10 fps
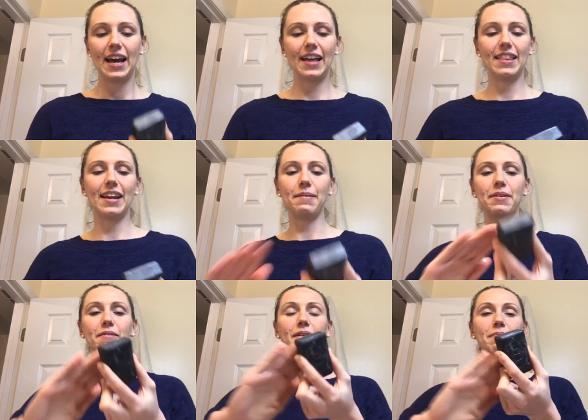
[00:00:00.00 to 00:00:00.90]
and then I'm
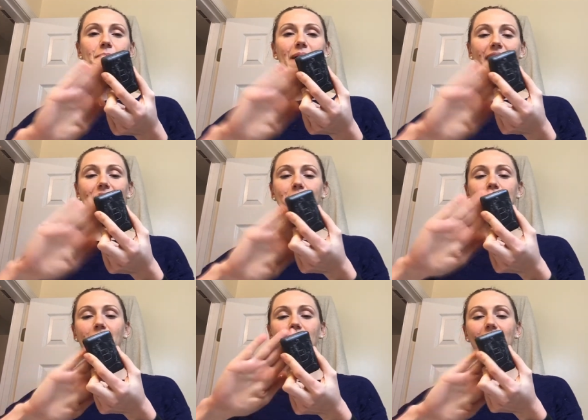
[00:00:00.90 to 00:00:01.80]
gonna rub the back of the
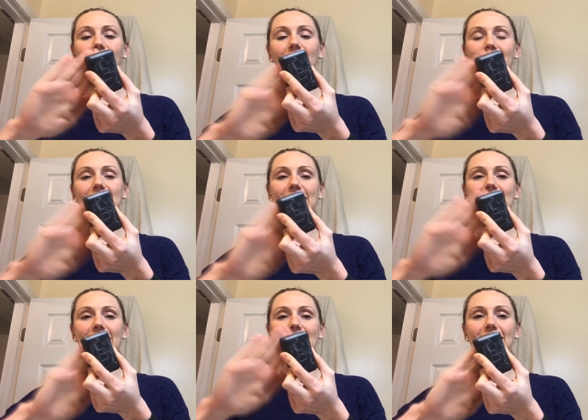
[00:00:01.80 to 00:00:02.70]
bar and
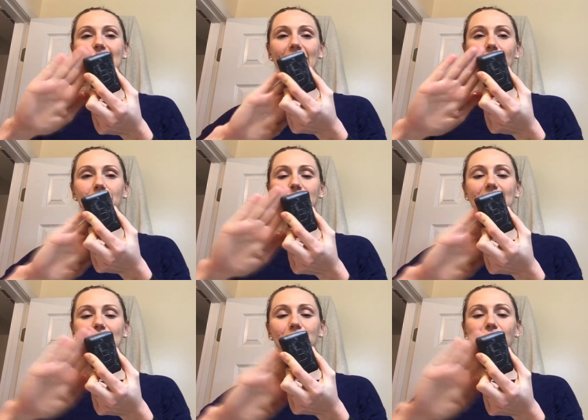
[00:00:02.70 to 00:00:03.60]
suds it up,
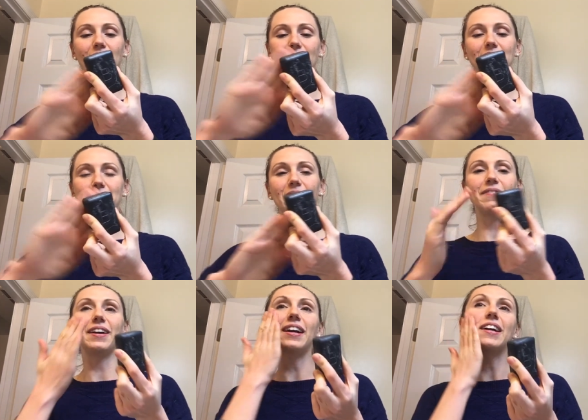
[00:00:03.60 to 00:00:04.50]
get some product on my
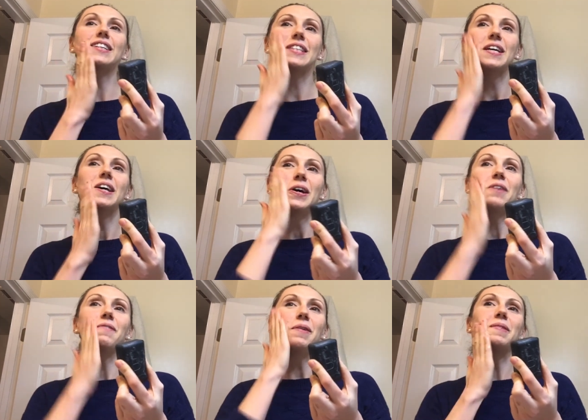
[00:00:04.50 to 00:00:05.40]
fingers
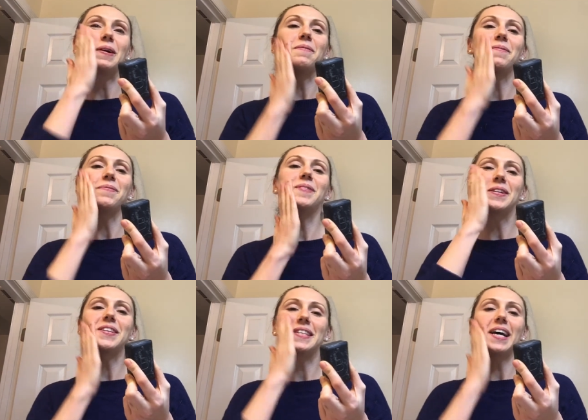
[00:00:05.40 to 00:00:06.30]
and rub it on
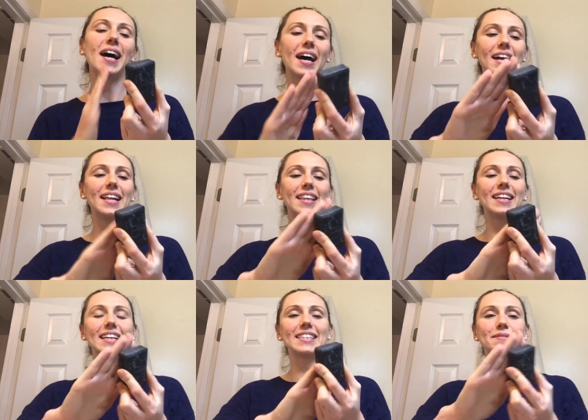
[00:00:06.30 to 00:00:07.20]
this side and
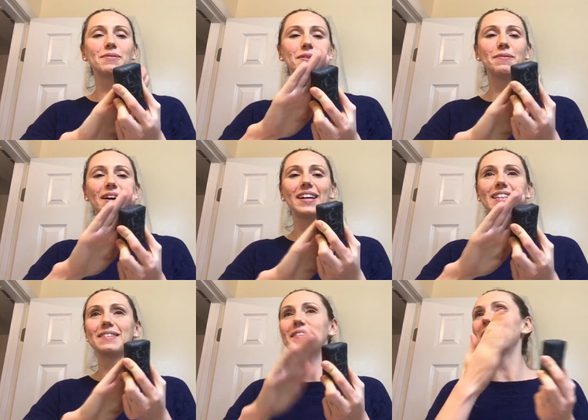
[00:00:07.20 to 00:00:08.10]
then get some more
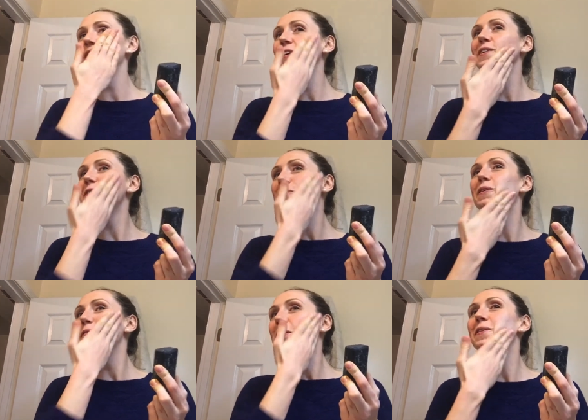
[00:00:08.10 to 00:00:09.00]
product on my fingers and
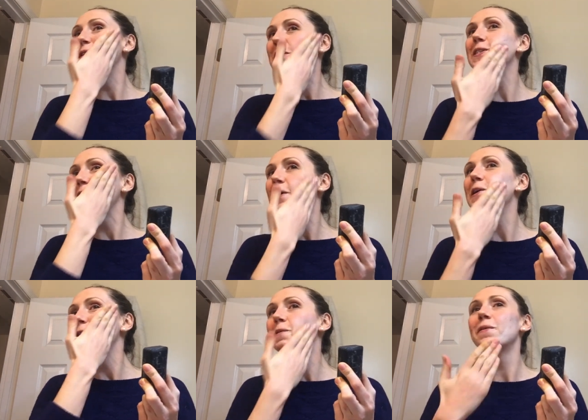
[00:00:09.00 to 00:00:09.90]
rub it on this
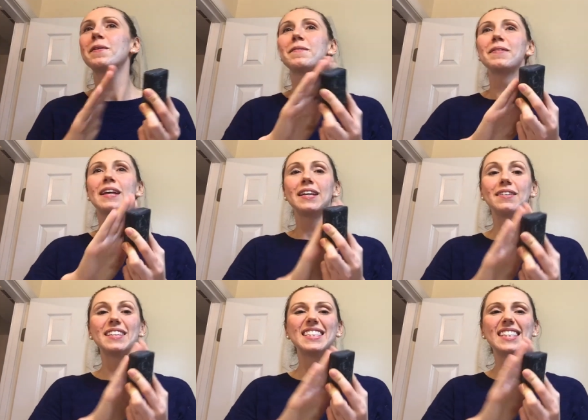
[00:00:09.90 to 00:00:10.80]
side.
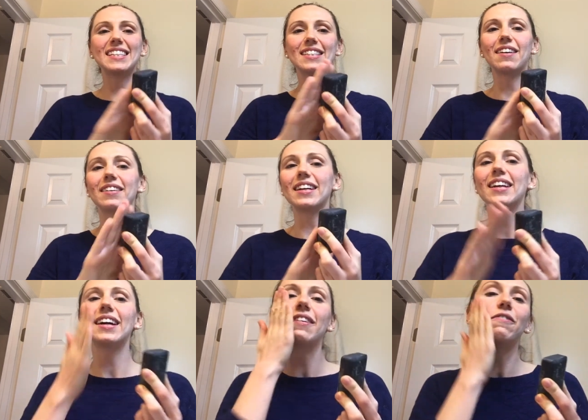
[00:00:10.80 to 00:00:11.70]
You can see it's already
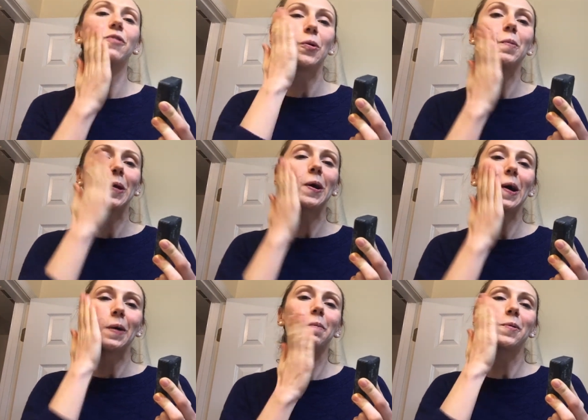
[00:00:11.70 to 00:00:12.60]
kind of foaming
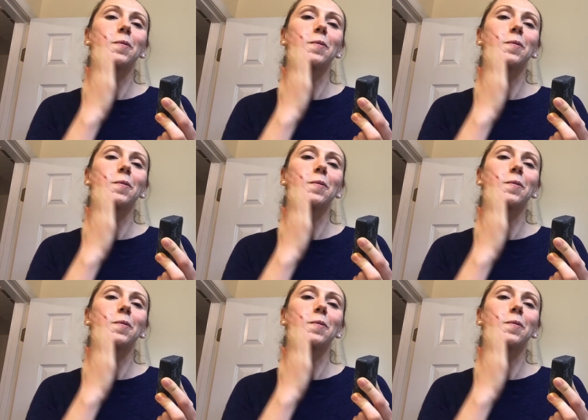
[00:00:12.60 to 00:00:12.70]
up